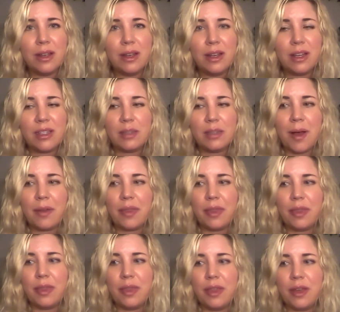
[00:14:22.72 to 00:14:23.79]
It's about
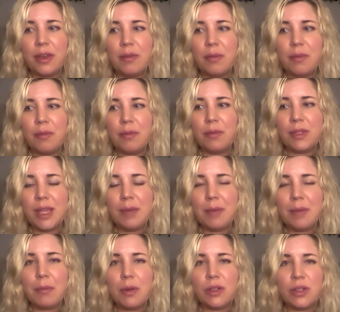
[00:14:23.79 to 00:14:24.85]
the team
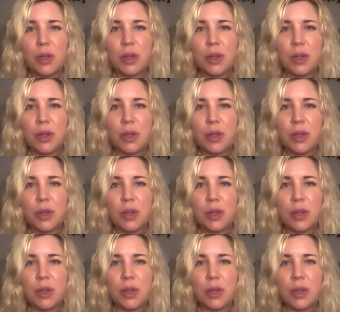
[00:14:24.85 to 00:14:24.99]
members